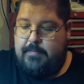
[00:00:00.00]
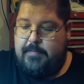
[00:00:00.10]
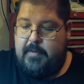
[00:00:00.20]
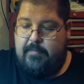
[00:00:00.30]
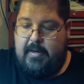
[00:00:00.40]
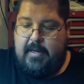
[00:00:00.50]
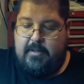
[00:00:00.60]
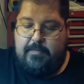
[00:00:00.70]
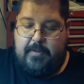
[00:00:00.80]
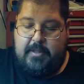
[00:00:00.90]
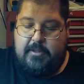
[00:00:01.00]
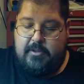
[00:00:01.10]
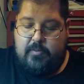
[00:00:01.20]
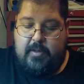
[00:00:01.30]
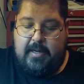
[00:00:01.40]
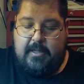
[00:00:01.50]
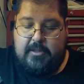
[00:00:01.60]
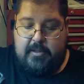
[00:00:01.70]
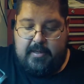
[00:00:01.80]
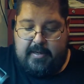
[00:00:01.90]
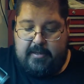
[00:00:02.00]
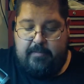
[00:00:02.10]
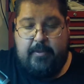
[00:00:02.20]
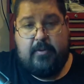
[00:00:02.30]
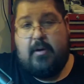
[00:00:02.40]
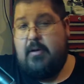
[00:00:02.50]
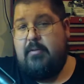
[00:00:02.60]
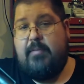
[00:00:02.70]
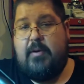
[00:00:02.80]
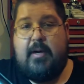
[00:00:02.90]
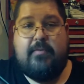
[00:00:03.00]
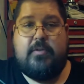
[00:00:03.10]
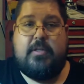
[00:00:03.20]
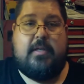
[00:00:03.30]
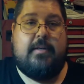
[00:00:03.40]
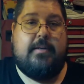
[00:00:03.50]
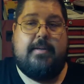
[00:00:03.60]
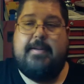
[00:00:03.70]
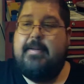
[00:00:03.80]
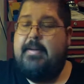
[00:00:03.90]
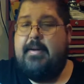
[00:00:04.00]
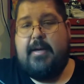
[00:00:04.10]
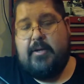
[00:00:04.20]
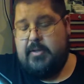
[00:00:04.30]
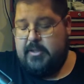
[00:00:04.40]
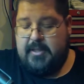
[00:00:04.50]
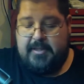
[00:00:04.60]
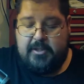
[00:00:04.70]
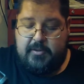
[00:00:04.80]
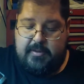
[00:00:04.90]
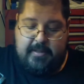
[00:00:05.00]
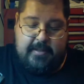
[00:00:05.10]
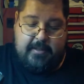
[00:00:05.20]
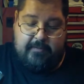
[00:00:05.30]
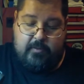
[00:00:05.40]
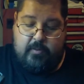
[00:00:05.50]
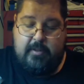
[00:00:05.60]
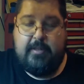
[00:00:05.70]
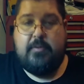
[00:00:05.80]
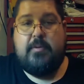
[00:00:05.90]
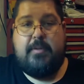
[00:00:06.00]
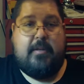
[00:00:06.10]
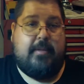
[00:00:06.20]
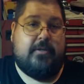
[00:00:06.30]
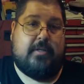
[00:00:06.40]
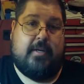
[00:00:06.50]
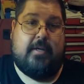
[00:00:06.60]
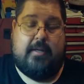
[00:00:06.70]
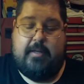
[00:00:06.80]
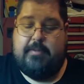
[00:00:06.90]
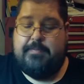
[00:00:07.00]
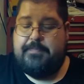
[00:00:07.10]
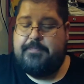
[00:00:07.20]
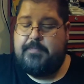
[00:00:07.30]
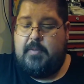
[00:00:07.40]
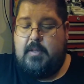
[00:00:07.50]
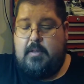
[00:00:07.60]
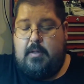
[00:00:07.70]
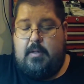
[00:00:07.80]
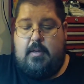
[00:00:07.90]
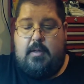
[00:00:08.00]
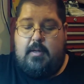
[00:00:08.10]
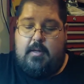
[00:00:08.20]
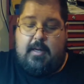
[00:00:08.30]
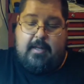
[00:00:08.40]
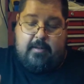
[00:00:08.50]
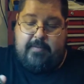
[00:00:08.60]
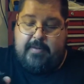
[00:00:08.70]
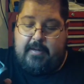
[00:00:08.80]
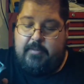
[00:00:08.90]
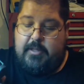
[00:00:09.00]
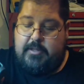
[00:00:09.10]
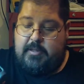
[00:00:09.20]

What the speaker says: If I had to pick just one action that I had to build all of my rifles on, and I couldn't change to any different one, it would be the Mauser 98. I love it that much.